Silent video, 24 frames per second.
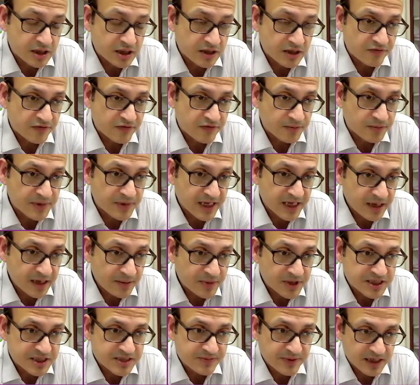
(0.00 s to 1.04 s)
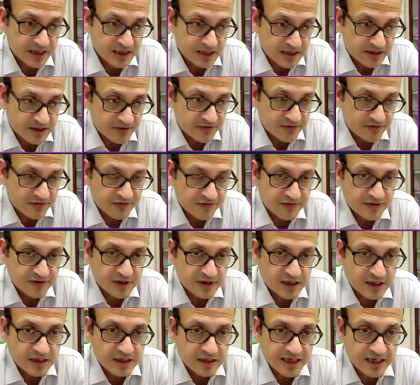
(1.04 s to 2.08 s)
from their perspective,
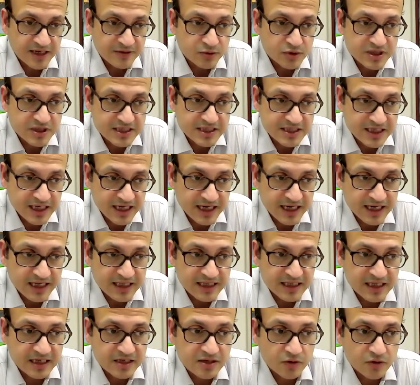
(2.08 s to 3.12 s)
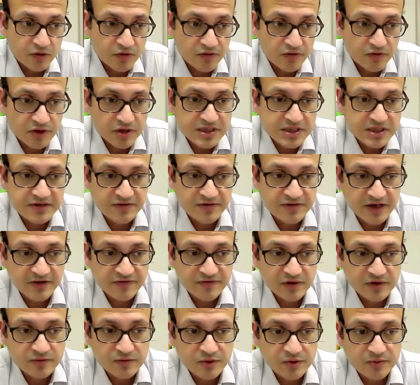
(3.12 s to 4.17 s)
they would say that overall survival
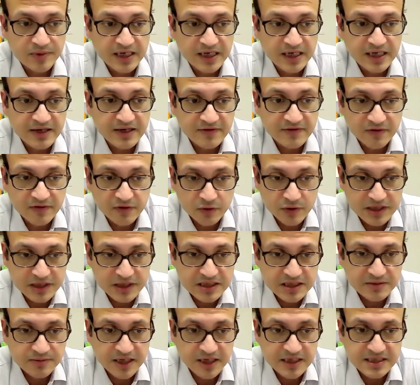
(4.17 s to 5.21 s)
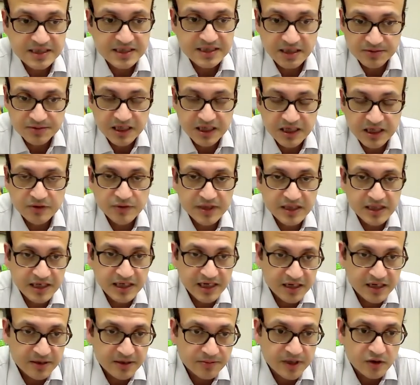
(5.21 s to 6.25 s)
would be influenced by subsequent
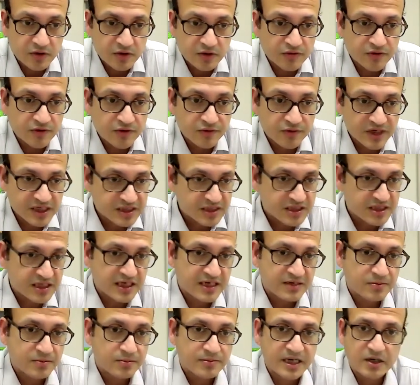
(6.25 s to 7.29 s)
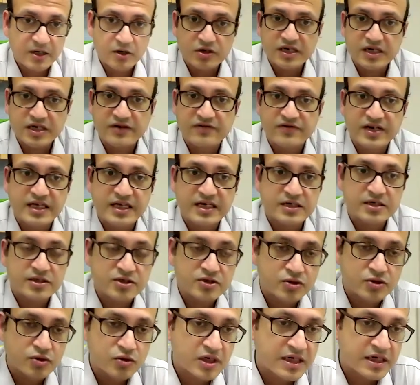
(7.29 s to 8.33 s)
therapy over which they may not have any
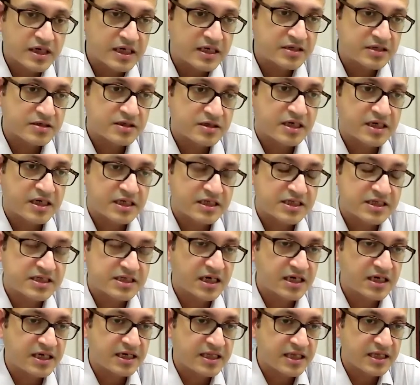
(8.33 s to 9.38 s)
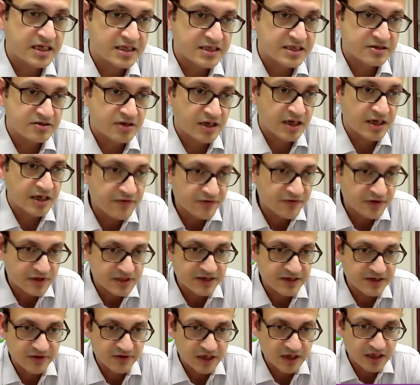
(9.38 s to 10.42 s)
control. In a study that is running for
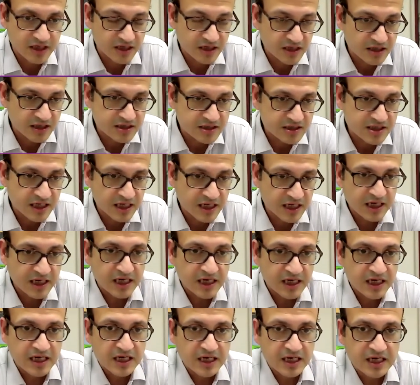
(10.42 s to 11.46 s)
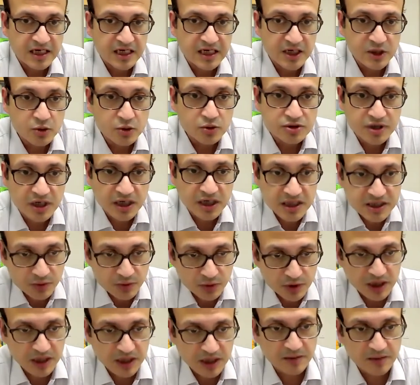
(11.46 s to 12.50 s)
several years, new drugs
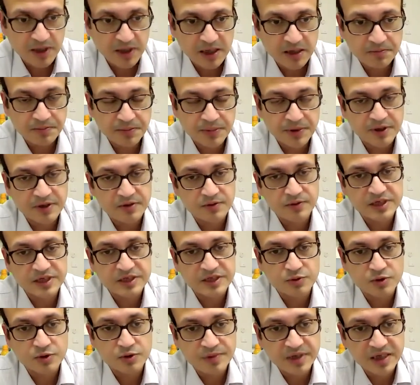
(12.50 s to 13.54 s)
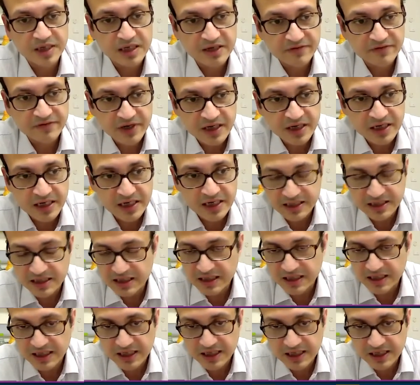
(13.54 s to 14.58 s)
would come up, which would be given in
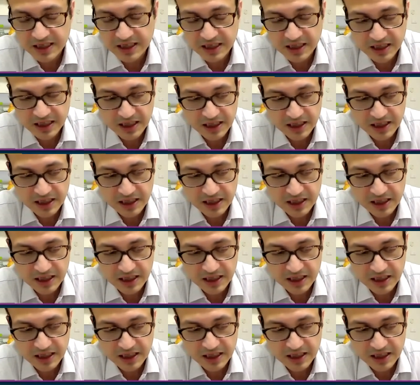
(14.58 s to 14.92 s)
the